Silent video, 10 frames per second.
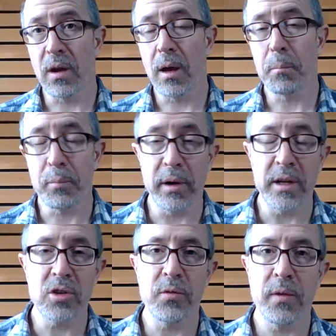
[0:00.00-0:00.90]
and
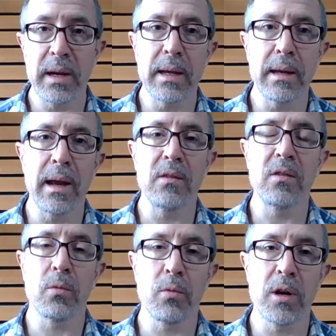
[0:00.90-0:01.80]
British fighting against
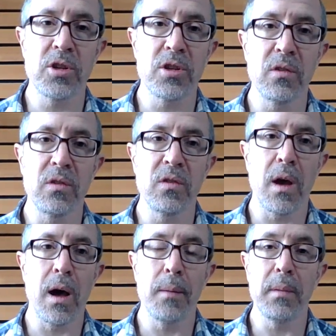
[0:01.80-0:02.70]
the Russians
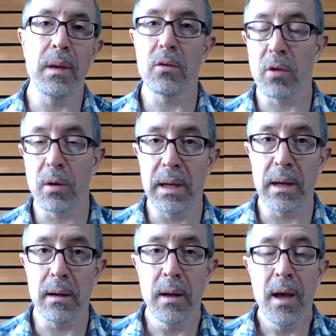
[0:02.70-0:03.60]
in Crimea,